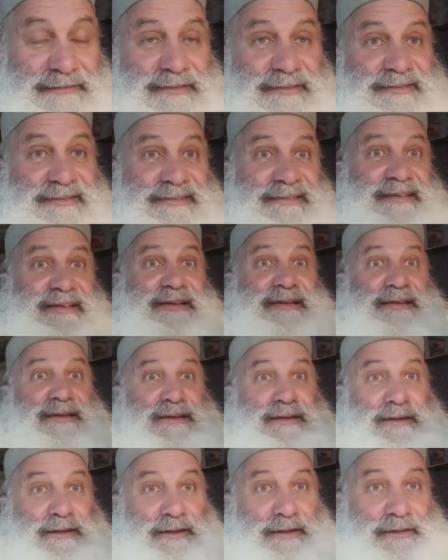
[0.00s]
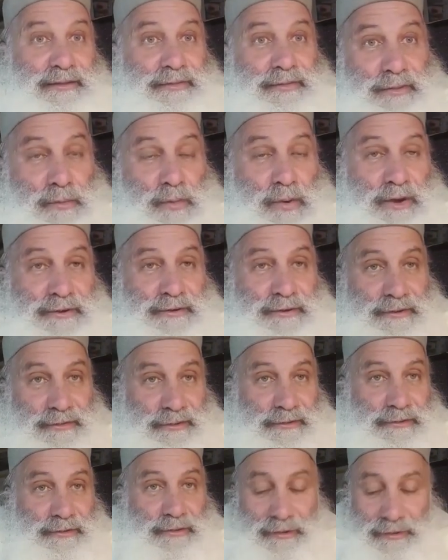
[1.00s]
see the wonder, the
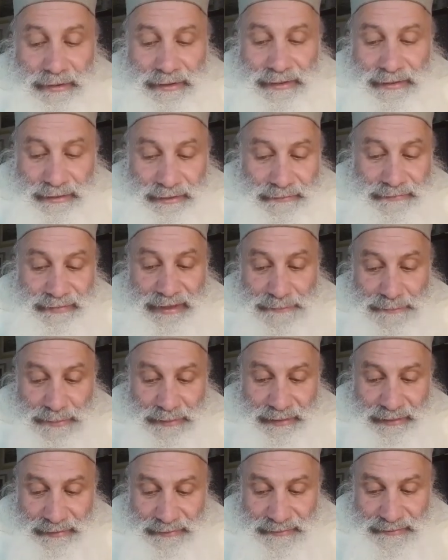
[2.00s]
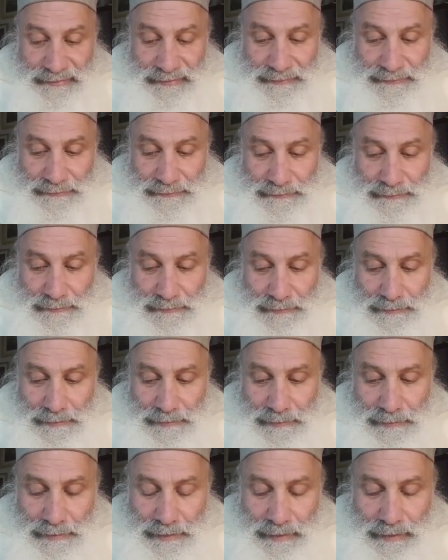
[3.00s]
glory of that place.
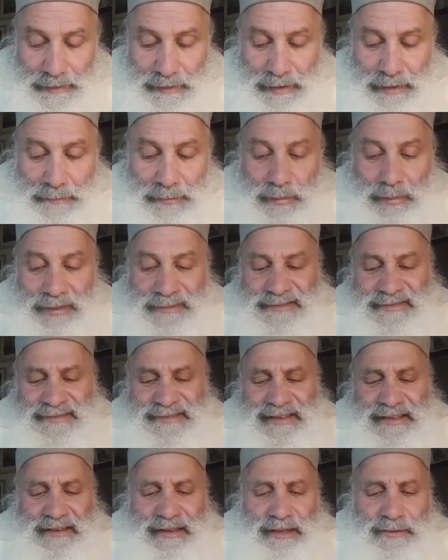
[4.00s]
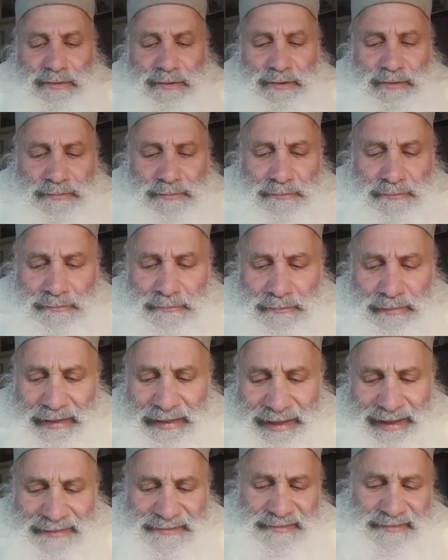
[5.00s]
But what does it say, Lairot?
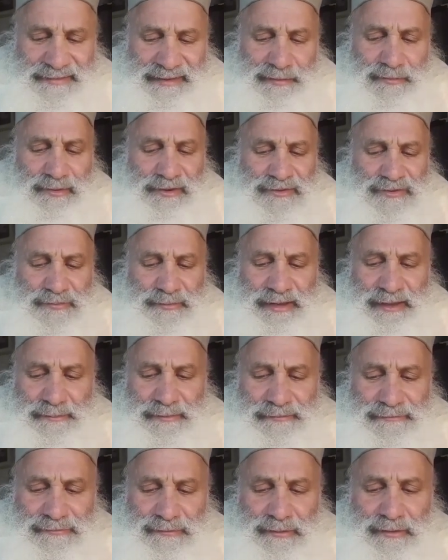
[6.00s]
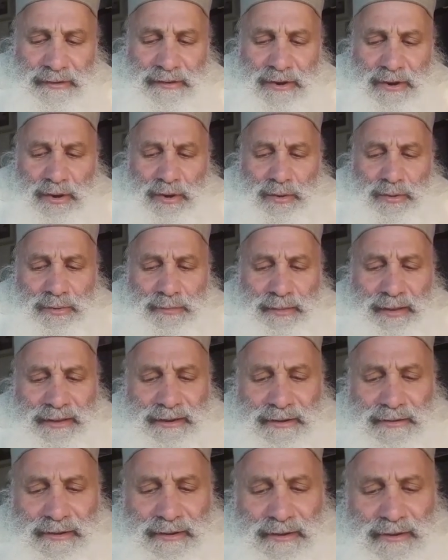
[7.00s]
He asked the same question we had before. Well, my
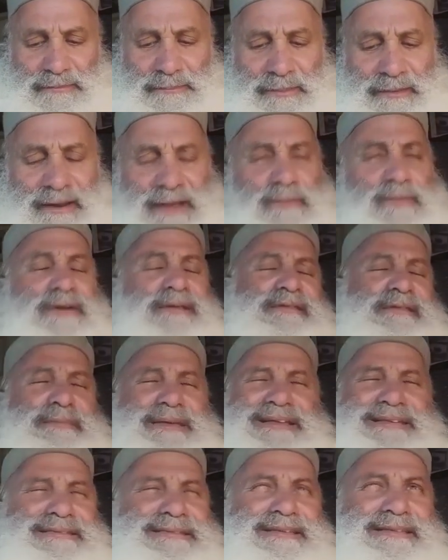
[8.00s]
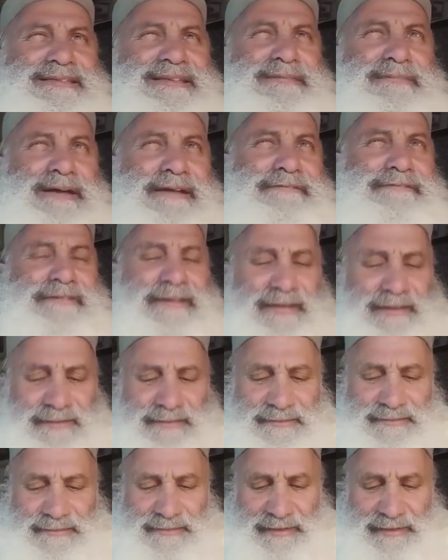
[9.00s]
Lairot Panai, what does it mean to see my
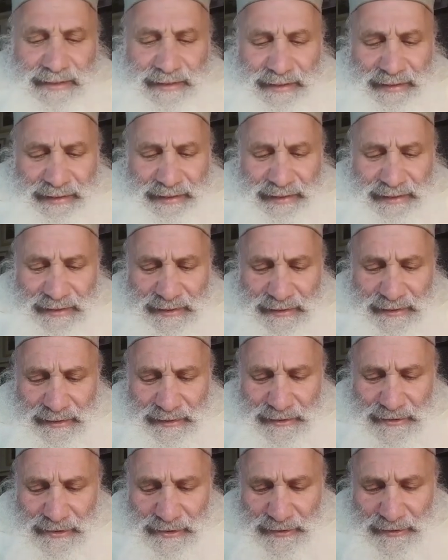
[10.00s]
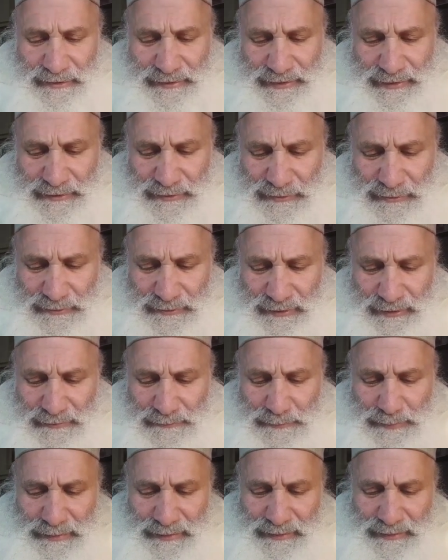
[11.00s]
face? Ella kol inu
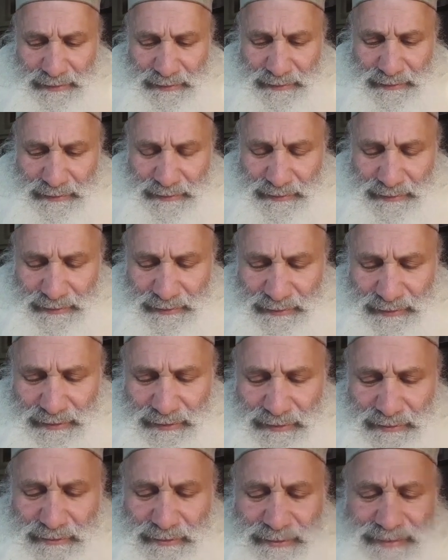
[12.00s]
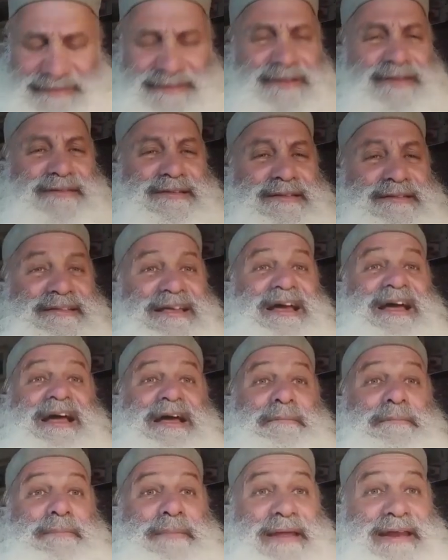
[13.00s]
nanpin. Oh no, he tells us
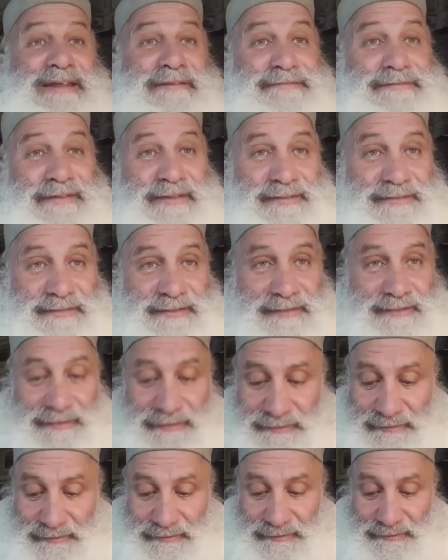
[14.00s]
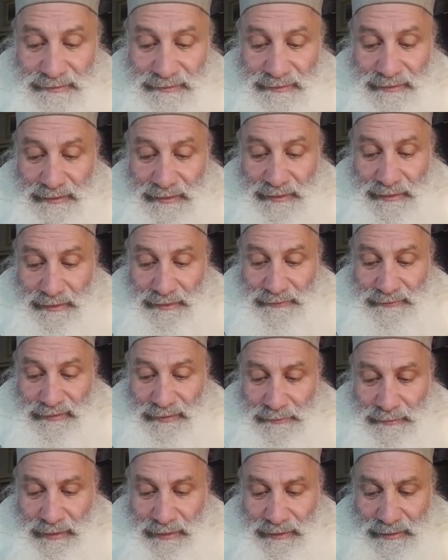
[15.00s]
many faces.
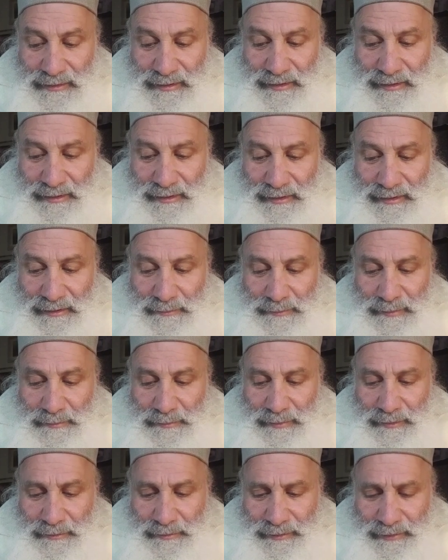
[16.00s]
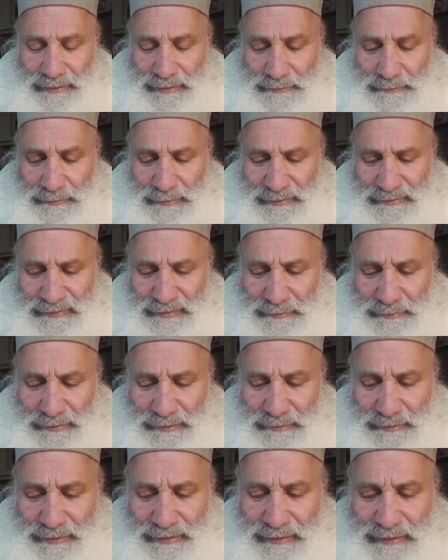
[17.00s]
The Malka
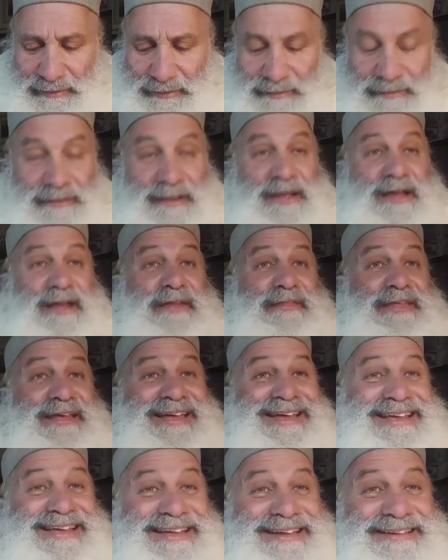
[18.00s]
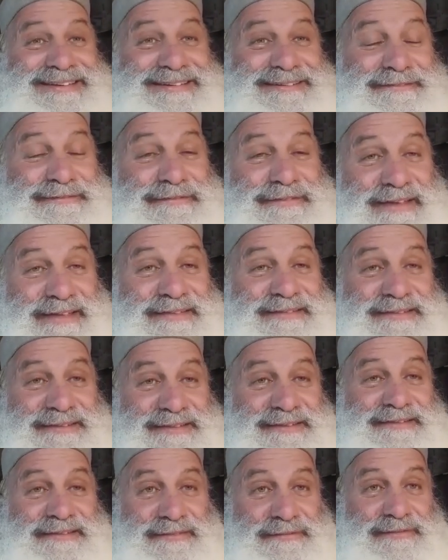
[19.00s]
mitimirin, the hidden
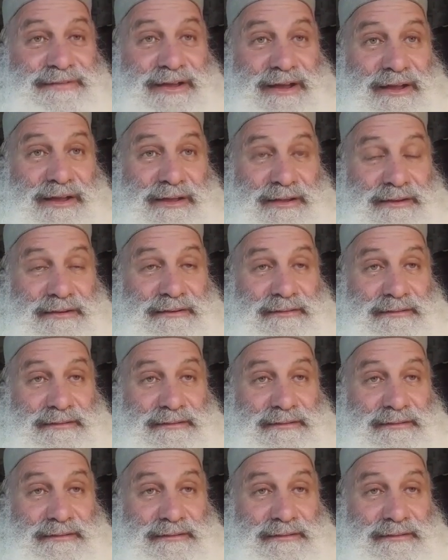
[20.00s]
faces of God.